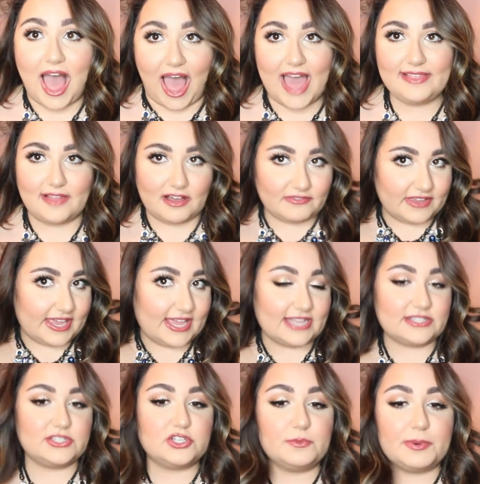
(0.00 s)
I love it.
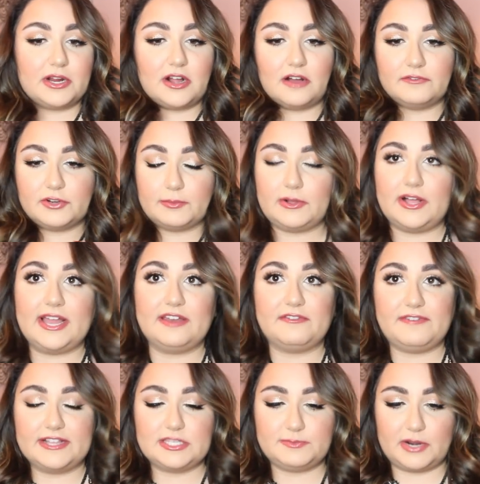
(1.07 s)
It's super comfortable and it
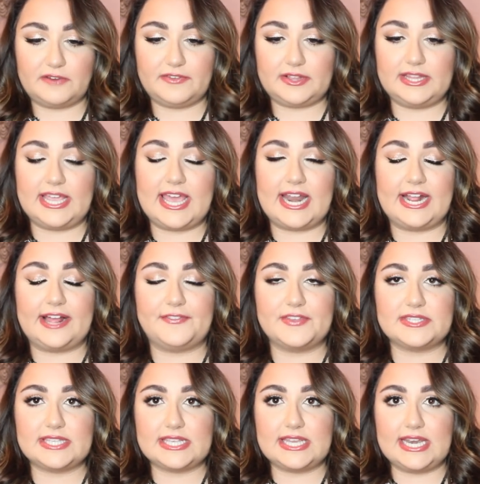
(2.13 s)
fits perfectly, and I got
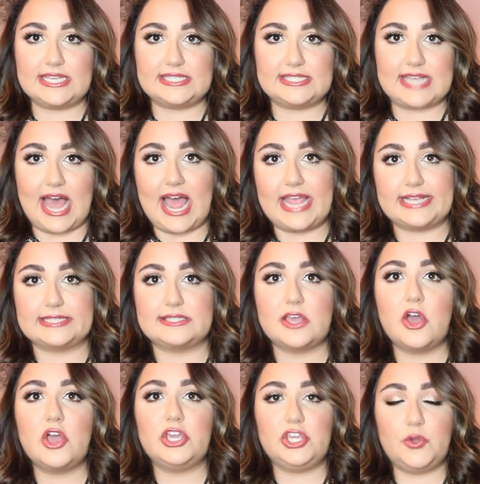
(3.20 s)
this in a size
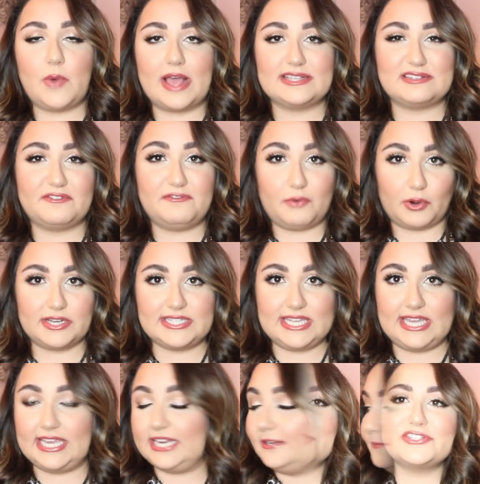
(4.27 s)
US
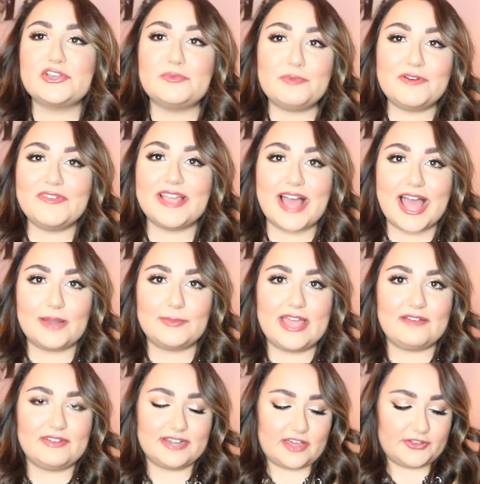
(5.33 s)
14. So moving on, we
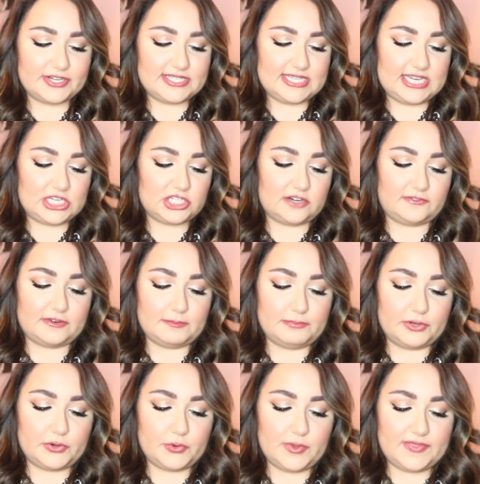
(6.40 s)
have another t-shirt from
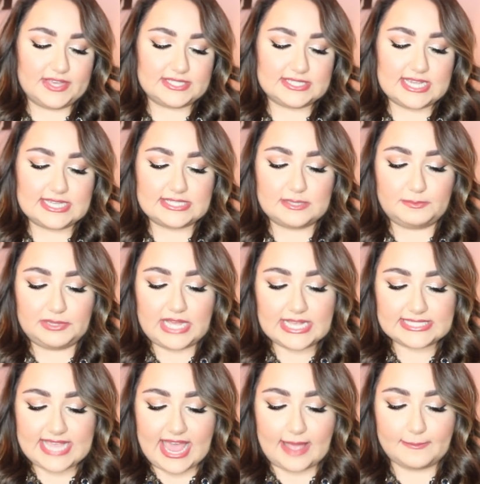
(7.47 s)
Boohoo. This is the
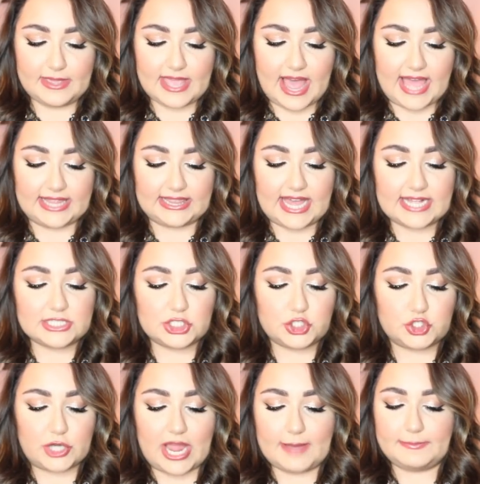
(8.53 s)
Plus Abby Eyelet
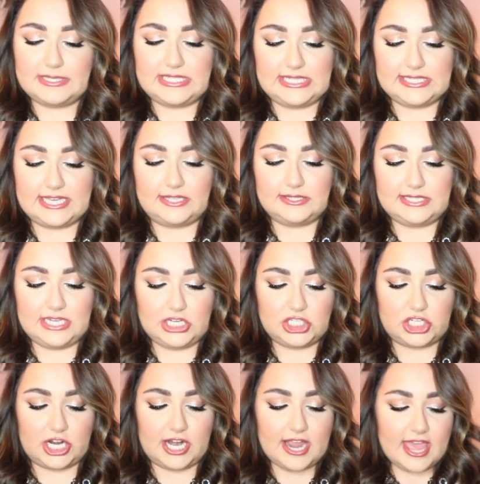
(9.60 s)
Strap Detail
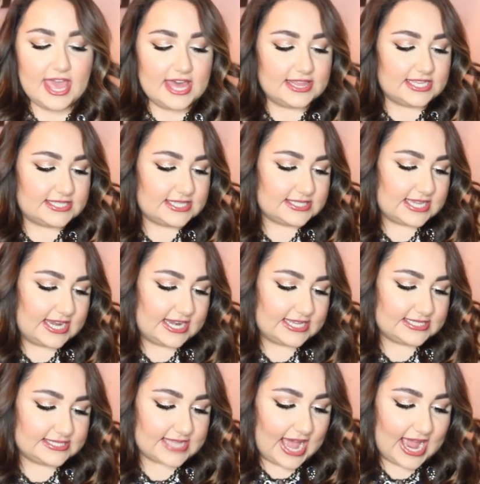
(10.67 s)
t-shirt. This is in
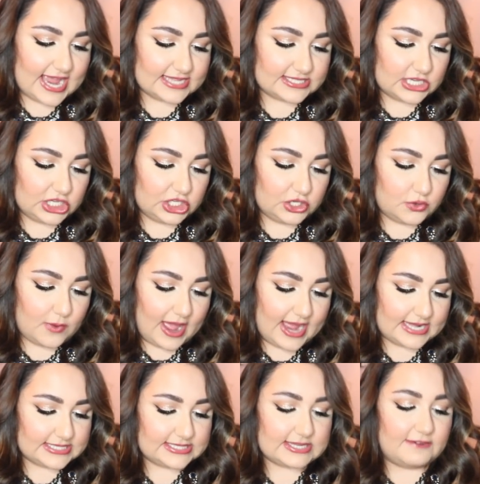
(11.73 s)
a size
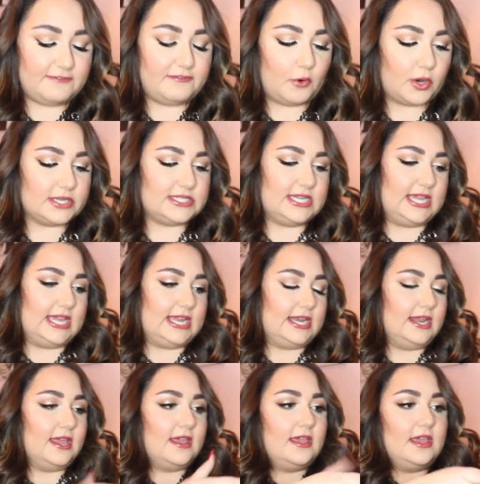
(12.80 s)
US
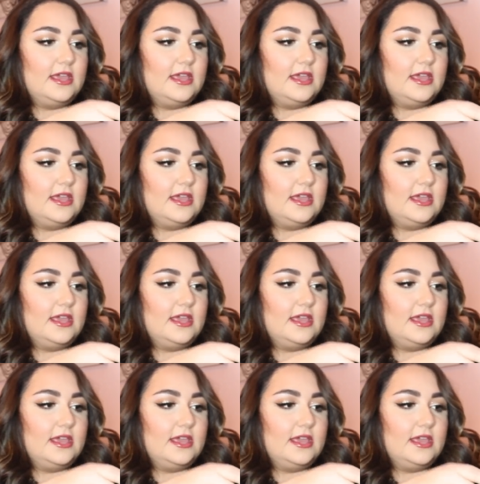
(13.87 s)
14,